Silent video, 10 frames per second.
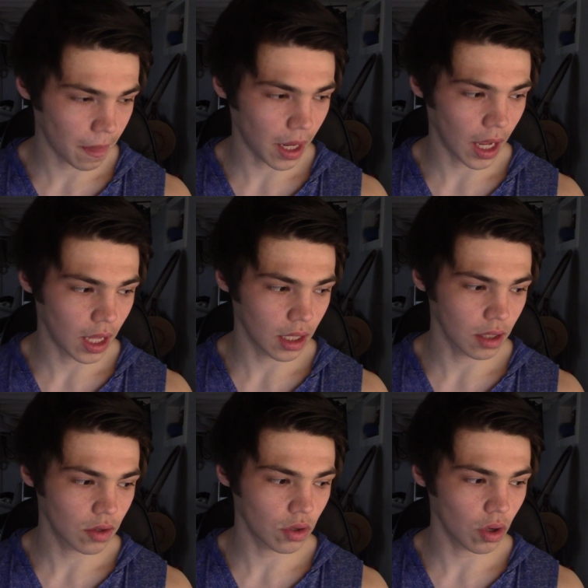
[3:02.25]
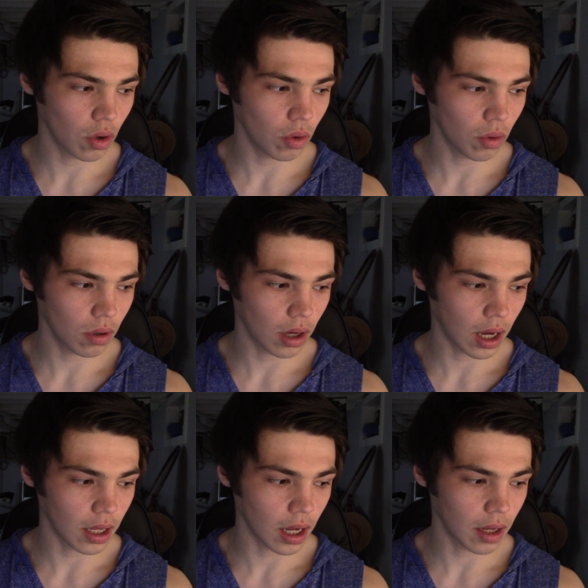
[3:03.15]
and so
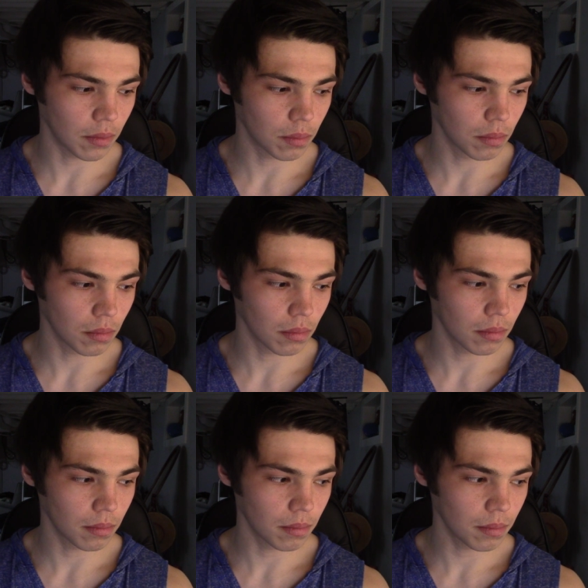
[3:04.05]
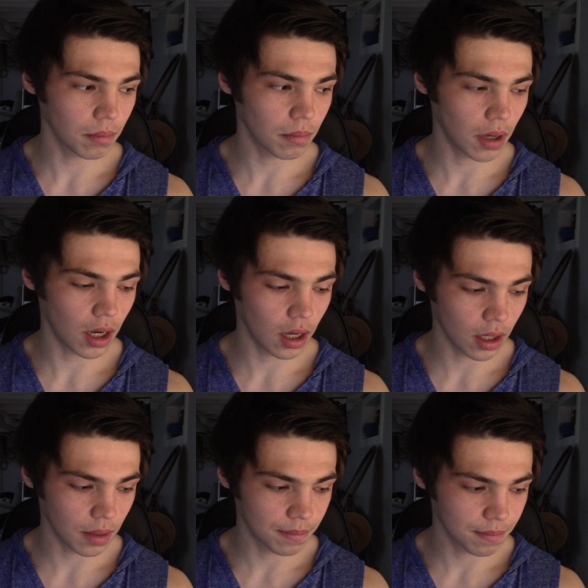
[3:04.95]
i i'm
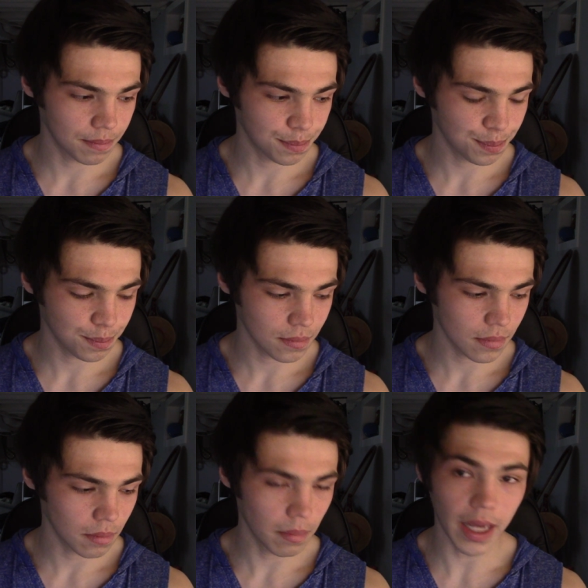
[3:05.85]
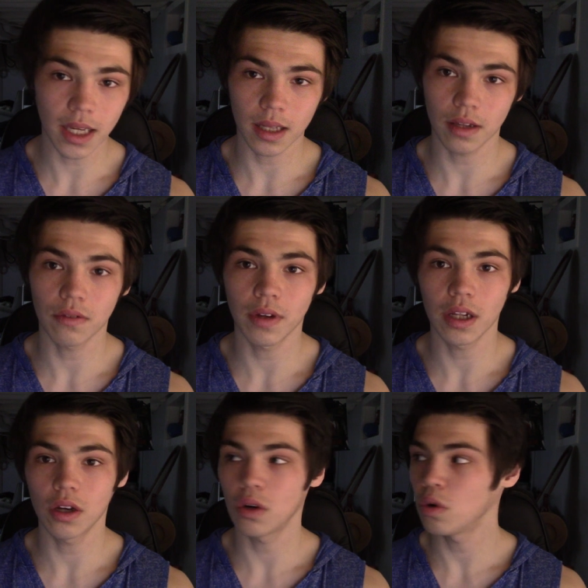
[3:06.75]
um, making this
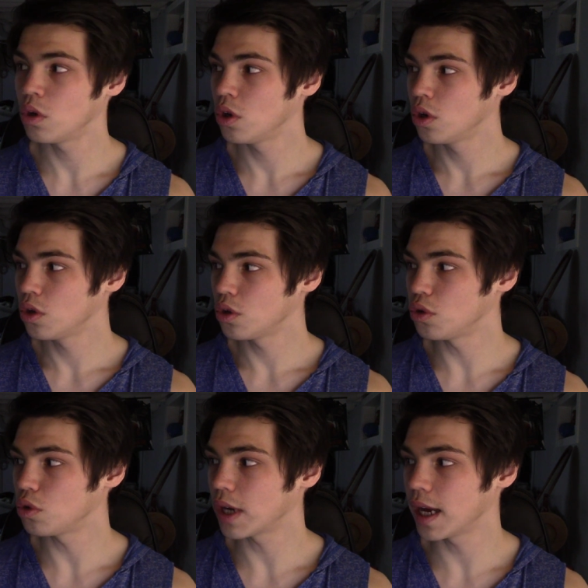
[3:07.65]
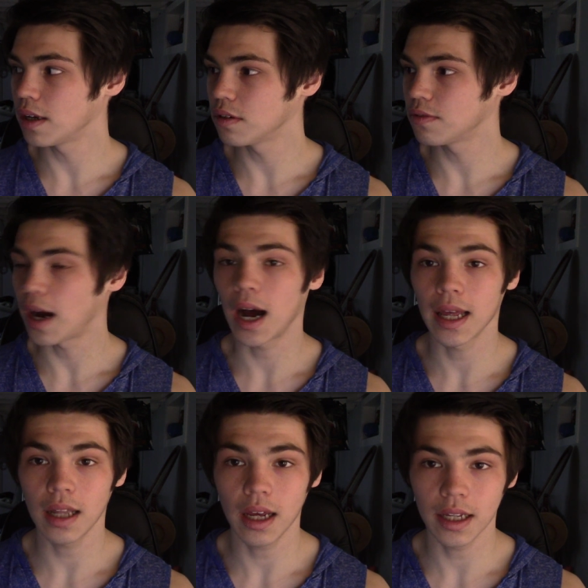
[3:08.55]
video to kind of
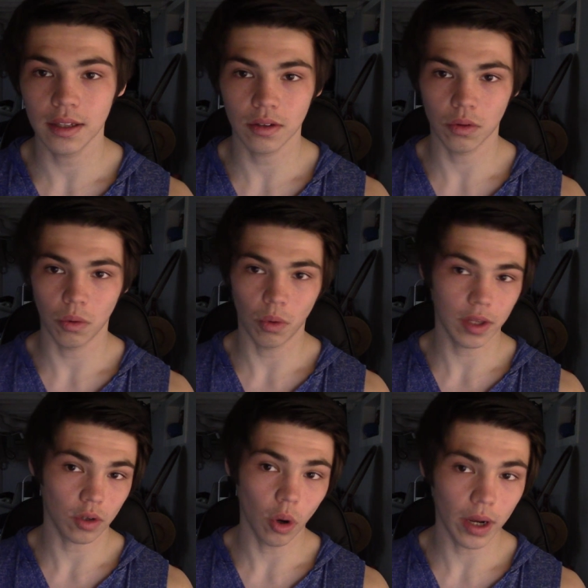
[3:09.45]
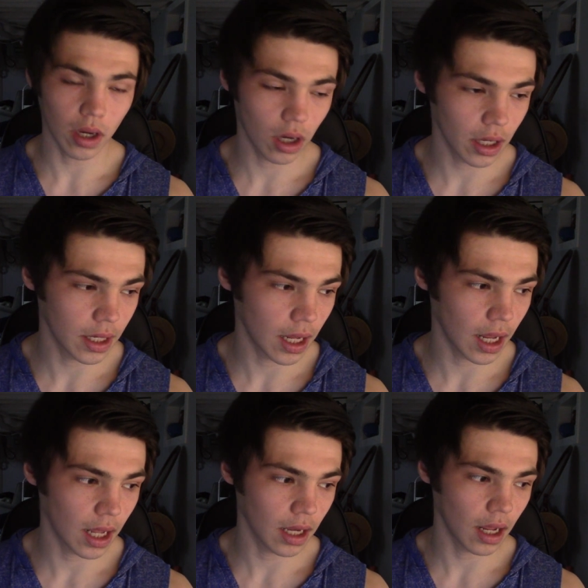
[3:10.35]
highlight what's going on
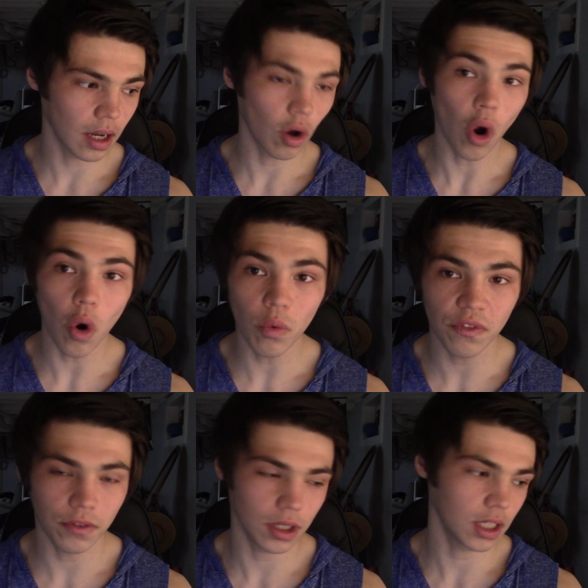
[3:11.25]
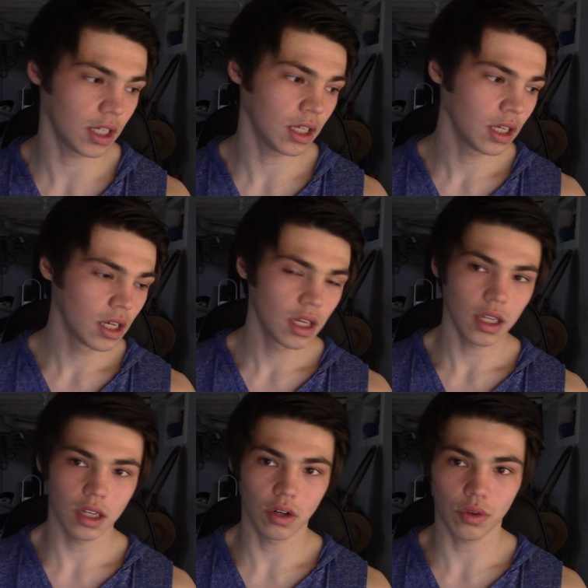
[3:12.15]
and and hopefully
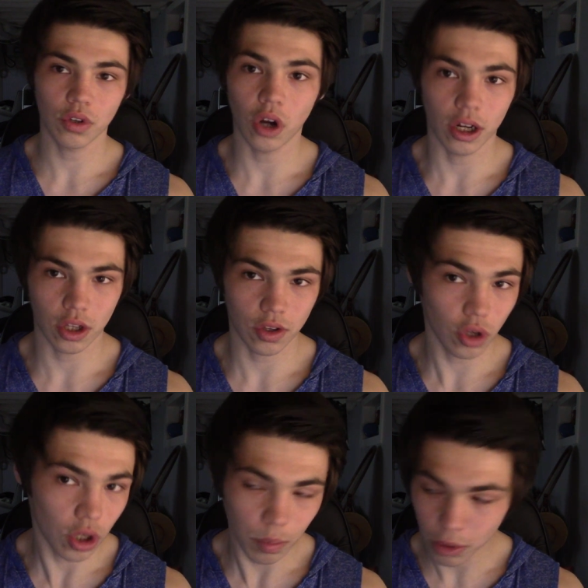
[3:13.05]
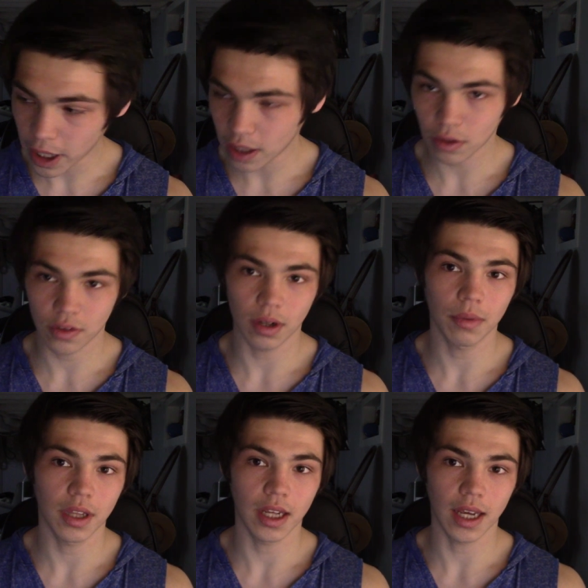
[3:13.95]
you know scott just took a break or
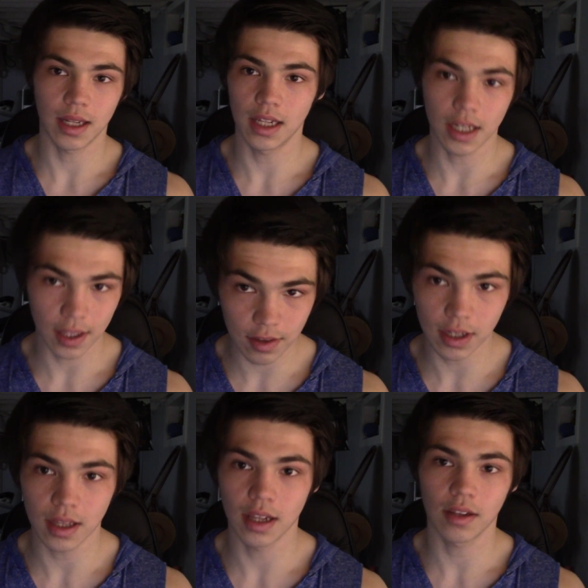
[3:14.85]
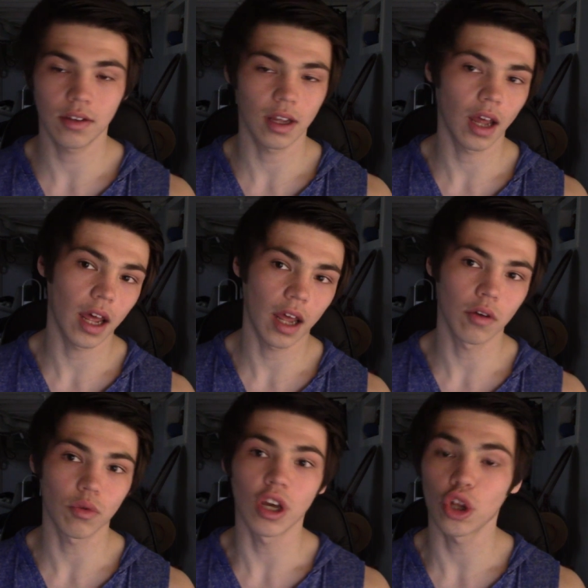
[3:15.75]
something and then he can see this
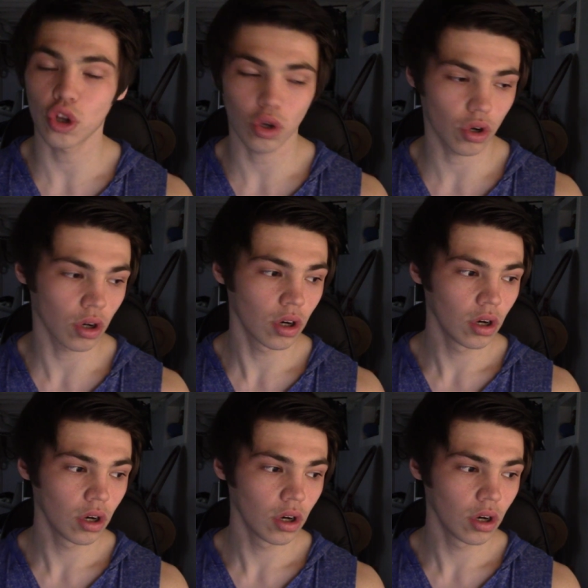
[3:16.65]
and, and reassure